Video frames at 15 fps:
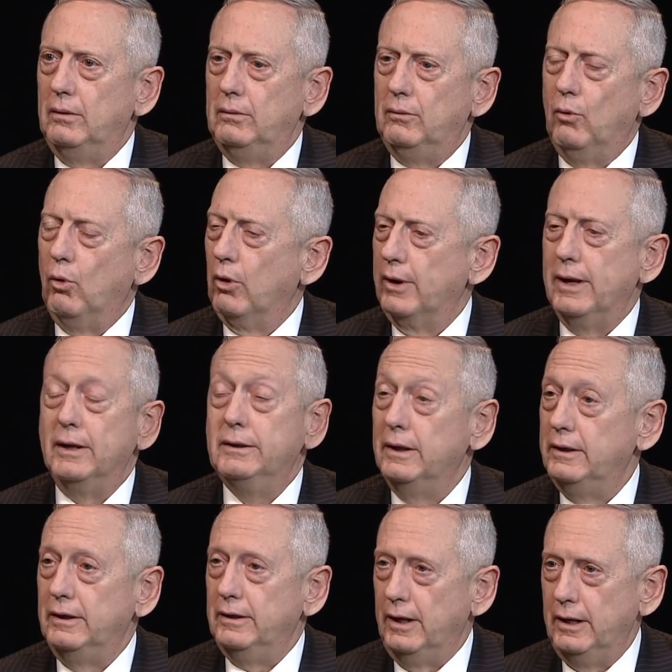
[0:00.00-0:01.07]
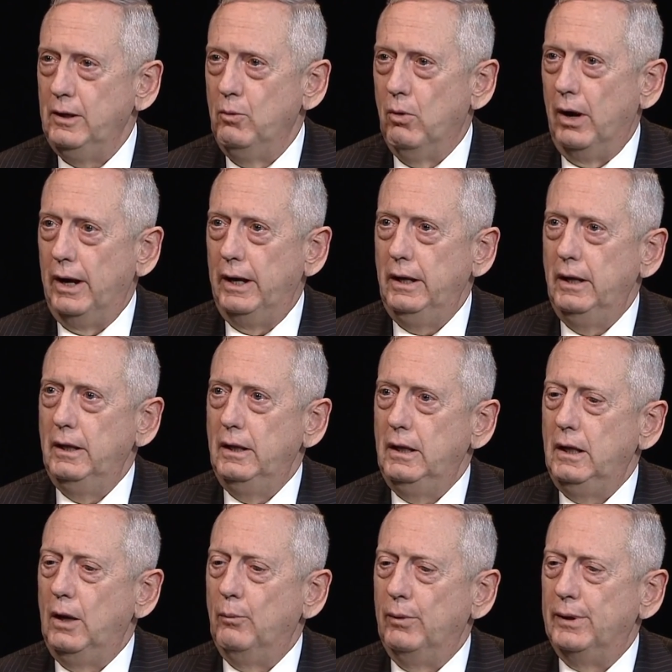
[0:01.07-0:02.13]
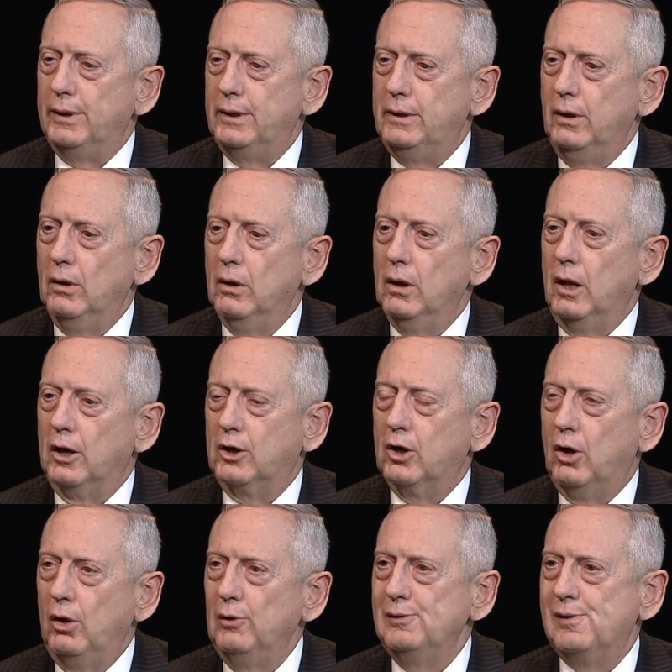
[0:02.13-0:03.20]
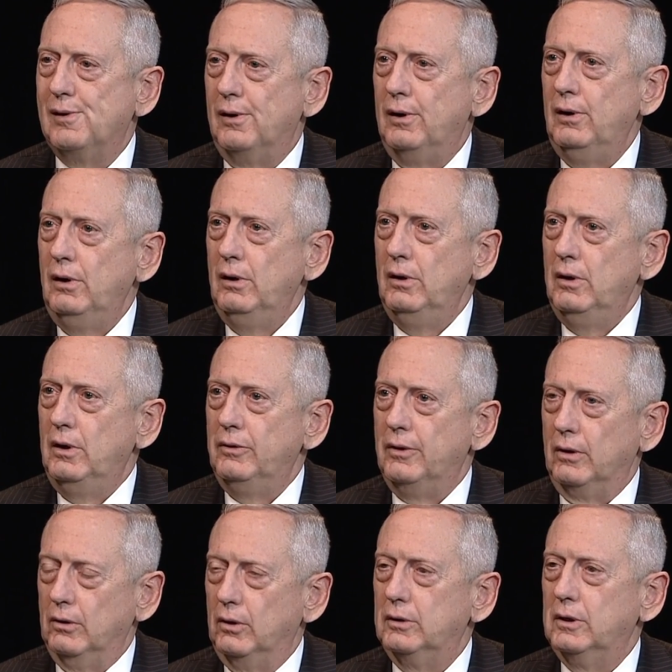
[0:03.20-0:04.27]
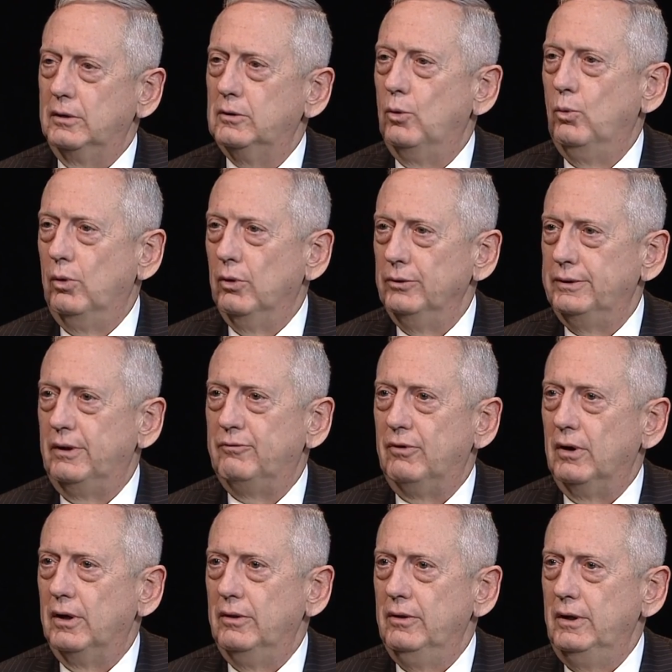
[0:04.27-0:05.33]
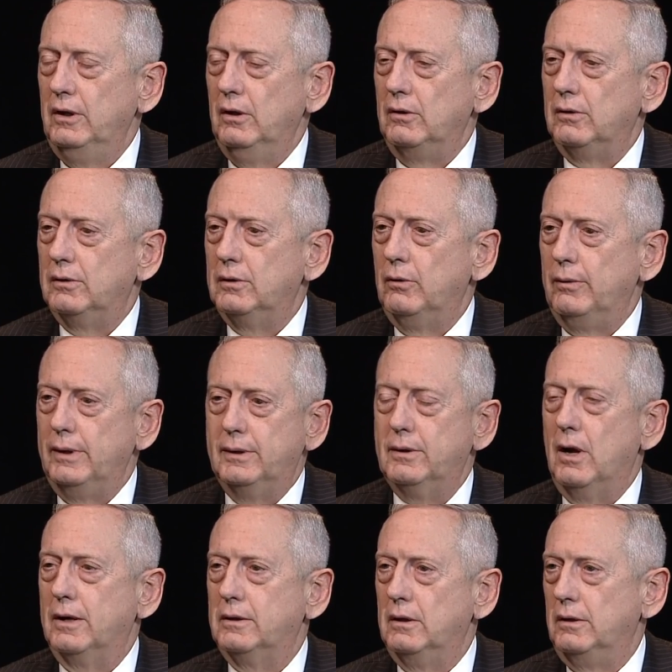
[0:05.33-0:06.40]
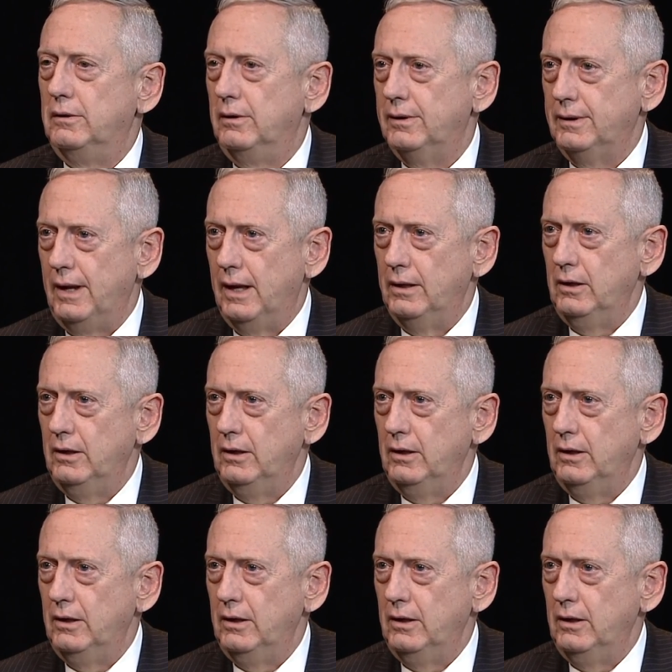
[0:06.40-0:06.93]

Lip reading: oriented in any way, it was still a culture that looked at the world differently than his. So he sought to understand